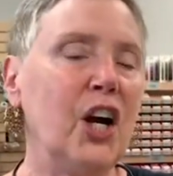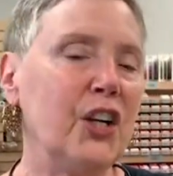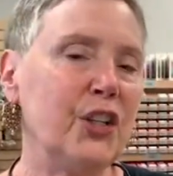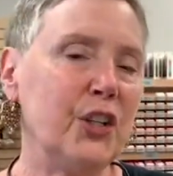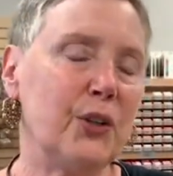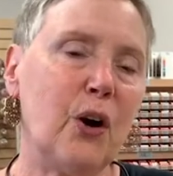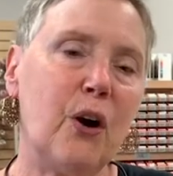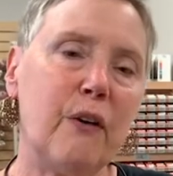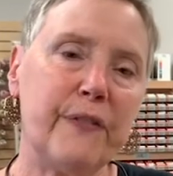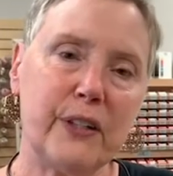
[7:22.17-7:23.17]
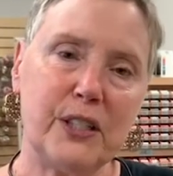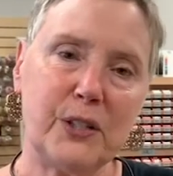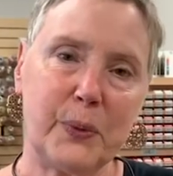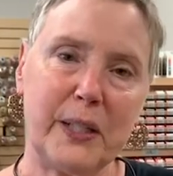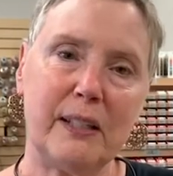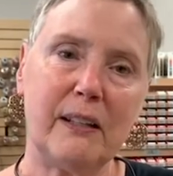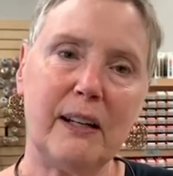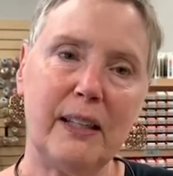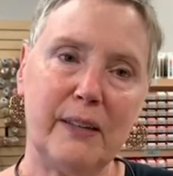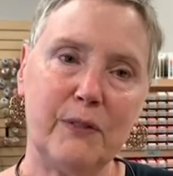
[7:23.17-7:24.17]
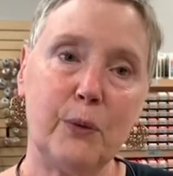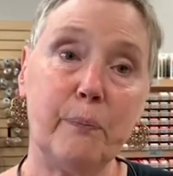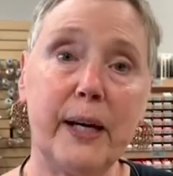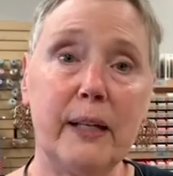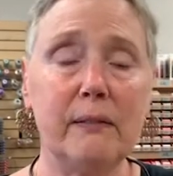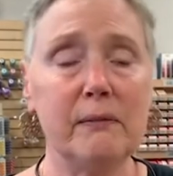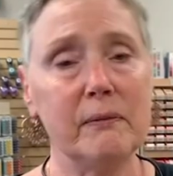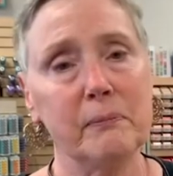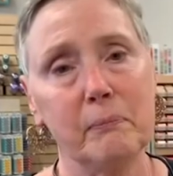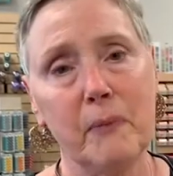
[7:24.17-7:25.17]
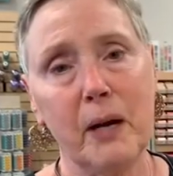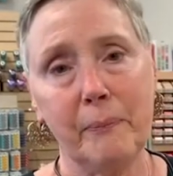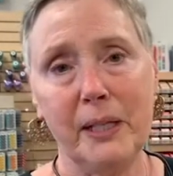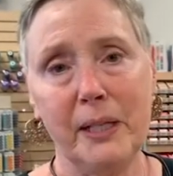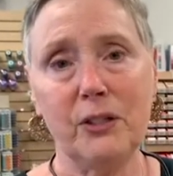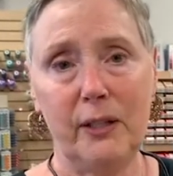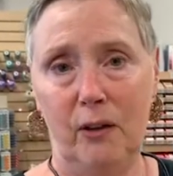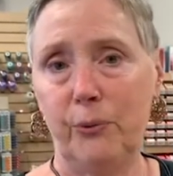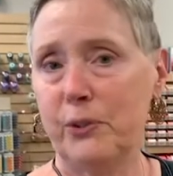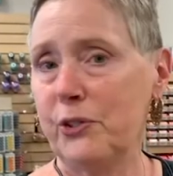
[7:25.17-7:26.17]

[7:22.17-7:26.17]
So. You're all very sweet, and I love you, but my mental health was